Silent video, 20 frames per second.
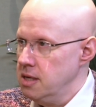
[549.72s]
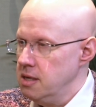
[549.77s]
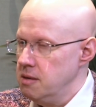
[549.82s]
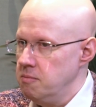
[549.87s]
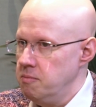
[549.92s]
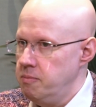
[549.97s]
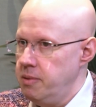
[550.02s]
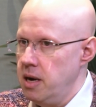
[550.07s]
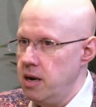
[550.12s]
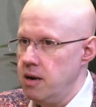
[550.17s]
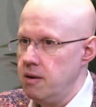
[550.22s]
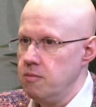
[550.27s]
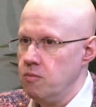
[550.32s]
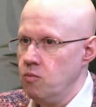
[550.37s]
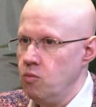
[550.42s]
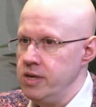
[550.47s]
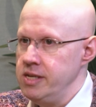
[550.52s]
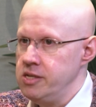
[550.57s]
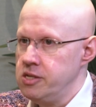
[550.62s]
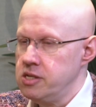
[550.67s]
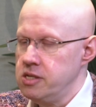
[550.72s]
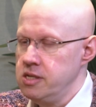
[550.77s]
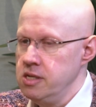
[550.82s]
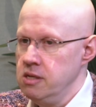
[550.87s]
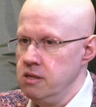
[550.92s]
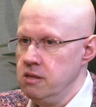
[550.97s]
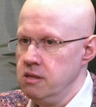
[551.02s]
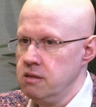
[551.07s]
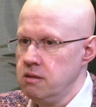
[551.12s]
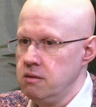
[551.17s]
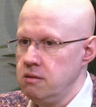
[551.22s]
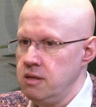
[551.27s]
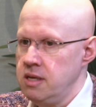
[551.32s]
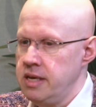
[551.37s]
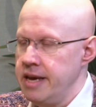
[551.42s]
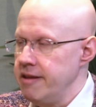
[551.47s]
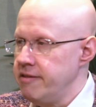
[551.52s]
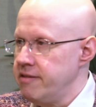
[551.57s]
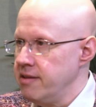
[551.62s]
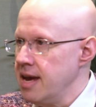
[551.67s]
but we still
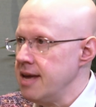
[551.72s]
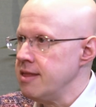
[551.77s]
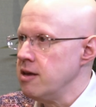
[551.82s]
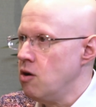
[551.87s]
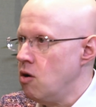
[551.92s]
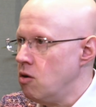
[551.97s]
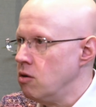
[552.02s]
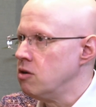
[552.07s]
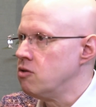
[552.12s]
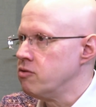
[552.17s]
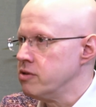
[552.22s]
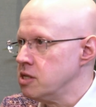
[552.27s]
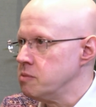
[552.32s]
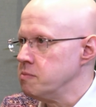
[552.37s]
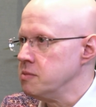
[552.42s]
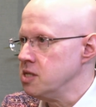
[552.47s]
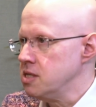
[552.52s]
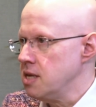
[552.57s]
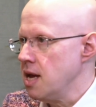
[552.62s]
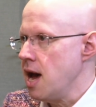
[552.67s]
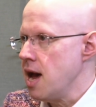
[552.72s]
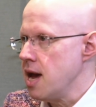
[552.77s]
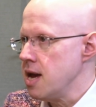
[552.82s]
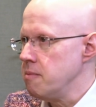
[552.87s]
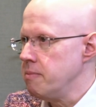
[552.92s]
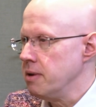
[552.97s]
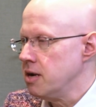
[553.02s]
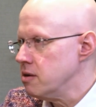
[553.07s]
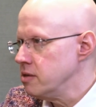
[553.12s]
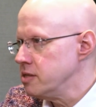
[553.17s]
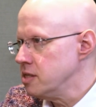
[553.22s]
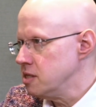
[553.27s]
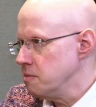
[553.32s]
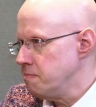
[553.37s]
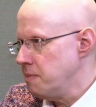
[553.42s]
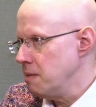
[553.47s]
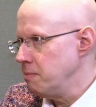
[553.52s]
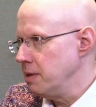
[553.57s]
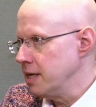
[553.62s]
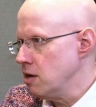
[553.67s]
get together on Christmas Day because it's a
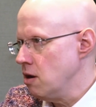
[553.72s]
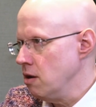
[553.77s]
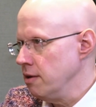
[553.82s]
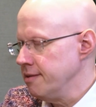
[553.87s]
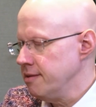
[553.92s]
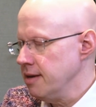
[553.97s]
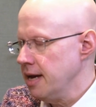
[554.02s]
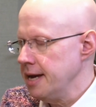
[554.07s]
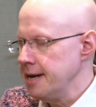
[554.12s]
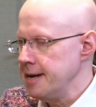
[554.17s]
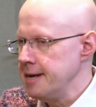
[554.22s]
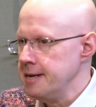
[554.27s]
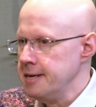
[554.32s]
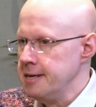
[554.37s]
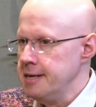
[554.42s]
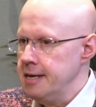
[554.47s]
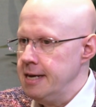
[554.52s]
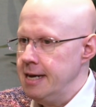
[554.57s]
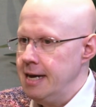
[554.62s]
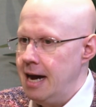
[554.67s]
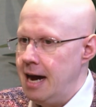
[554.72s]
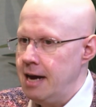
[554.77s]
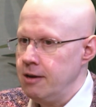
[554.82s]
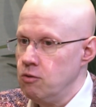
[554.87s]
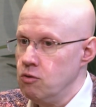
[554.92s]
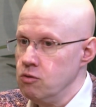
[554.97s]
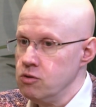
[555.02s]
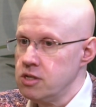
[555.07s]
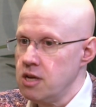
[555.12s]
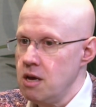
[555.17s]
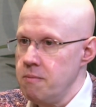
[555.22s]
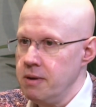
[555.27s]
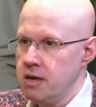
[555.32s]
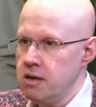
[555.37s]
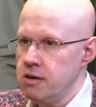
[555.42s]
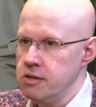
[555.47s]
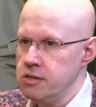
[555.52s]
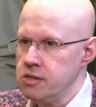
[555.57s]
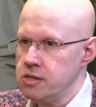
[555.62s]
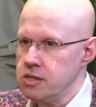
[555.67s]
public holiday, and also
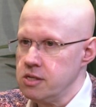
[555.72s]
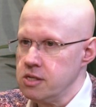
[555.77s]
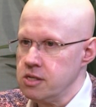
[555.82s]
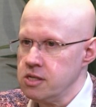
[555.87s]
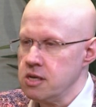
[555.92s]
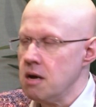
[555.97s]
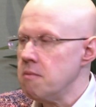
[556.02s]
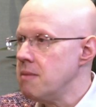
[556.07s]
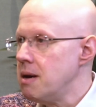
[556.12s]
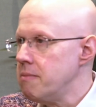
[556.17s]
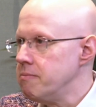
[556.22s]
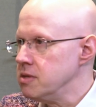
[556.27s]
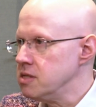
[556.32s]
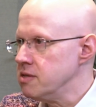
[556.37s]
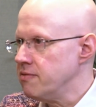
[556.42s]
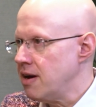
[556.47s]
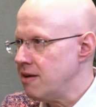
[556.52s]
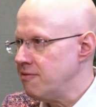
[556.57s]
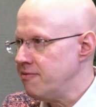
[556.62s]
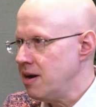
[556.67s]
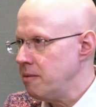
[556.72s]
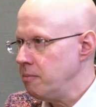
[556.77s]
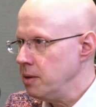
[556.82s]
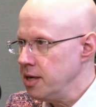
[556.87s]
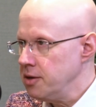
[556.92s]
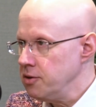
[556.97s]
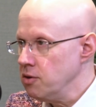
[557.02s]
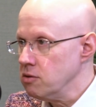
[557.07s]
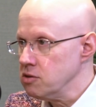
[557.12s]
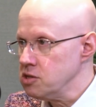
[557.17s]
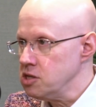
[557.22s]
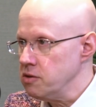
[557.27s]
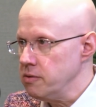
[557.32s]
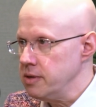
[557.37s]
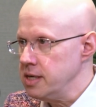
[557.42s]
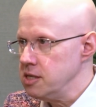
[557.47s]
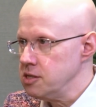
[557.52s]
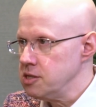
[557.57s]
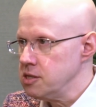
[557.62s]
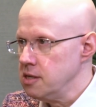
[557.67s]
because some members of our family are not
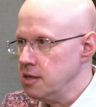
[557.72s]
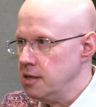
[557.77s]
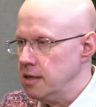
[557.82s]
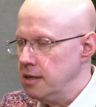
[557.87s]
Jewish.